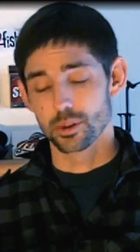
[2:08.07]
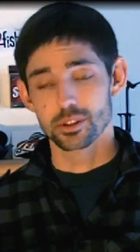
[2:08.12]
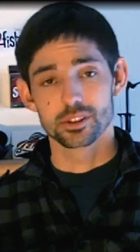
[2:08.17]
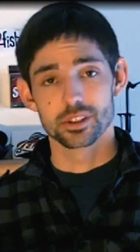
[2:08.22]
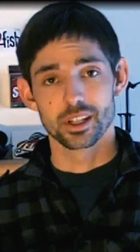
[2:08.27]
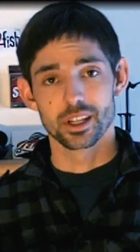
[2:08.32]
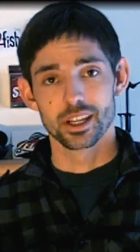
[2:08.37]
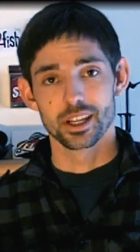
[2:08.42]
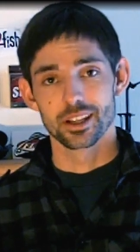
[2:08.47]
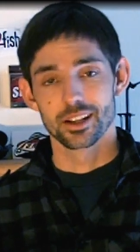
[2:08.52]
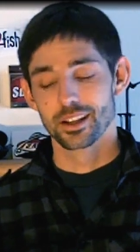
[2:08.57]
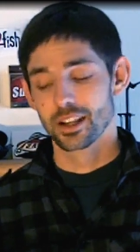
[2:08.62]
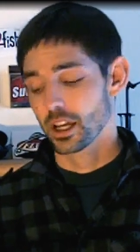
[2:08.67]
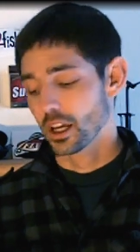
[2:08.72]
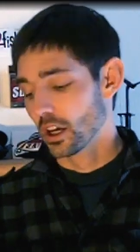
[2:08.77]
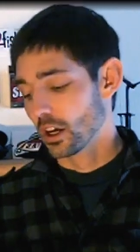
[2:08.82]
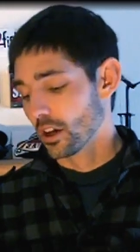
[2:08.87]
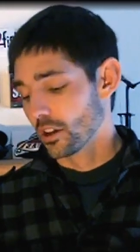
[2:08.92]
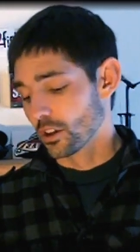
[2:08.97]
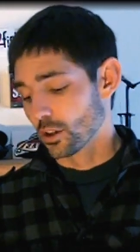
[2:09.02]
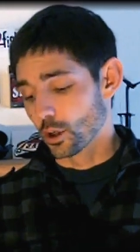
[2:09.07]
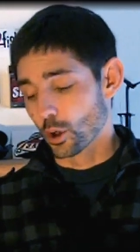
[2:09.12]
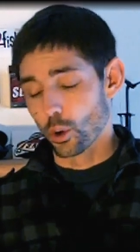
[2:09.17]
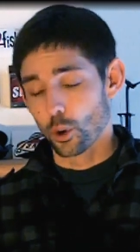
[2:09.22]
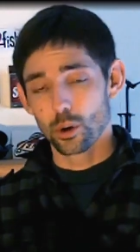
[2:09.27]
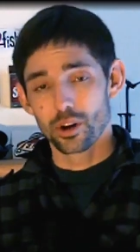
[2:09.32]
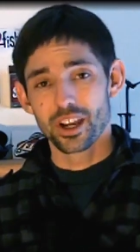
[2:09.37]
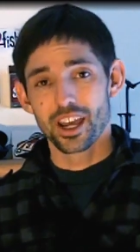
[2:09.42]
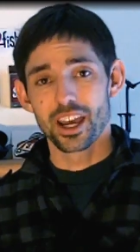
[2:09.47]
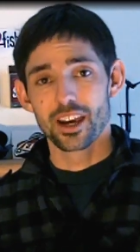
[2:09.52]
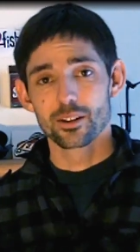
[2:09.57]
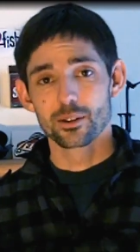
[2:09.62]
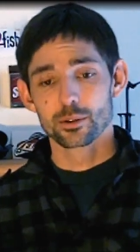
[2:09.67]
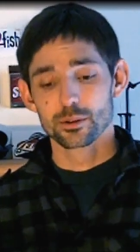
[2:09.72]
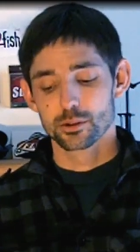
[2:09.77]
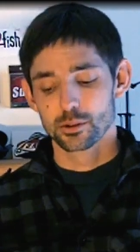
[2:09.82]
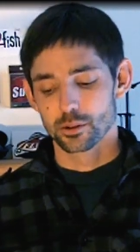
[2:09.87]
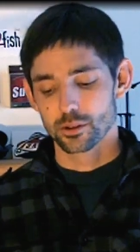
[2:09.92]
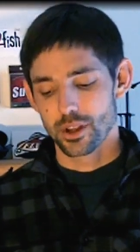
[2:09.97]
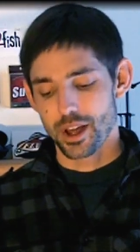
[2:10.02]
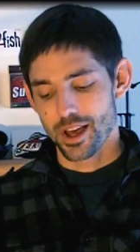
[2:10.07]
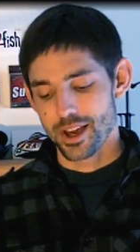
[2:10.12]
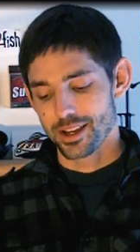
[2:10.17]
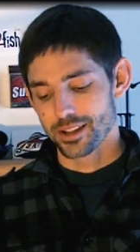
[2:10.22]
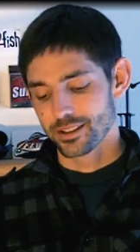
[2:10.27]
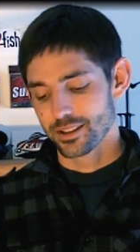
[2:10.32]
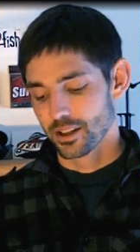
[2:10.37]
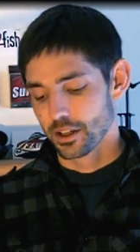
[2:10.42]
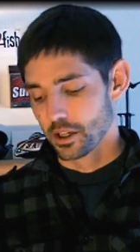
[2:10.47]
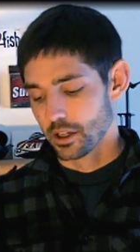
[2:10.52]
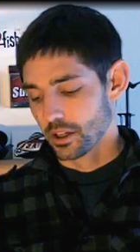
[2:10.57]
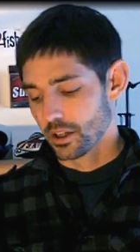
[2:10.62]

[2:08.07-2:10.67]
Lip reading: Once again, the cork handles are light,